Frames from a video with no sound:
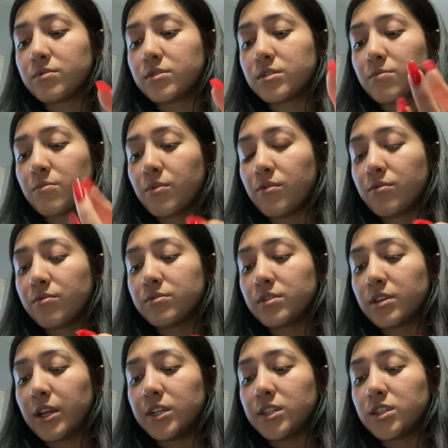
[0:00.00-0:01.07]
was the moles,
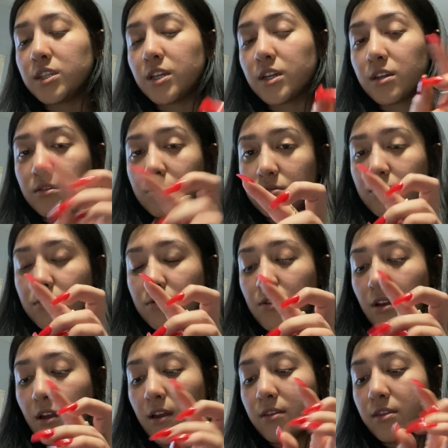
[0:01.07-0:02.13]
HCl,
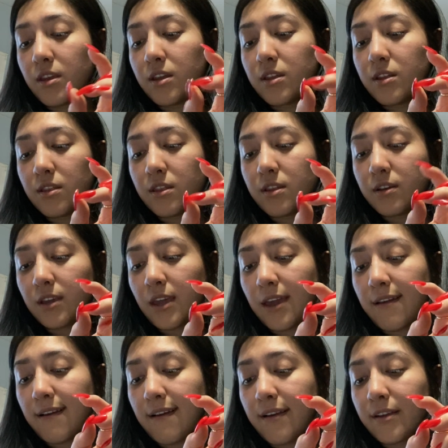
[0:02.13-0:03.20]
and then the Ki,
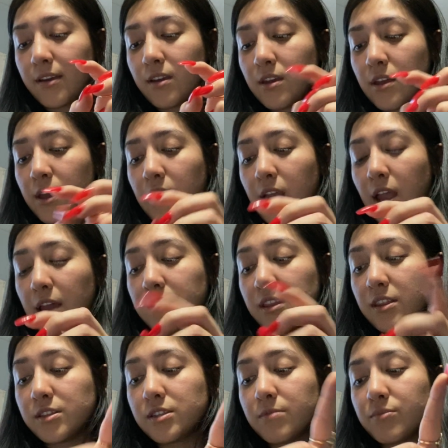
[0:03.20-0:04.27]
and then
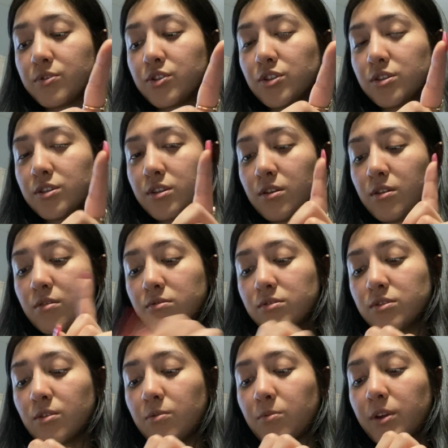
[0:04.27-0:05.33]
the temperature.
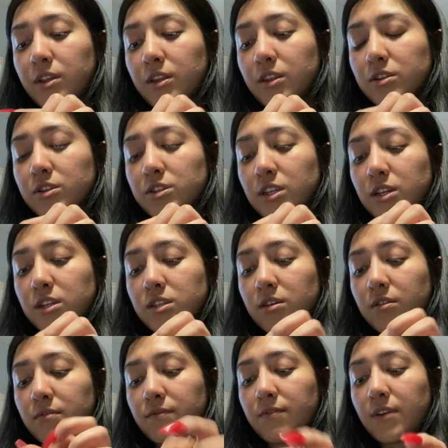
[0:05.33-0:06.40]
So we could either set it
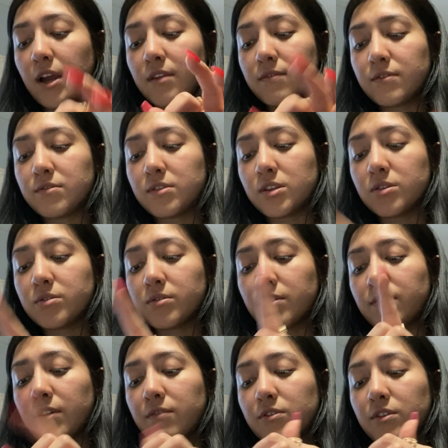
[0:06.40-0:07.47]
to 5, 15,
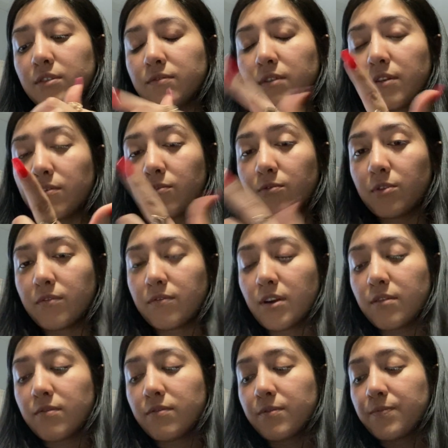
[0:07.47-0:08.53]
25, 35, or 45.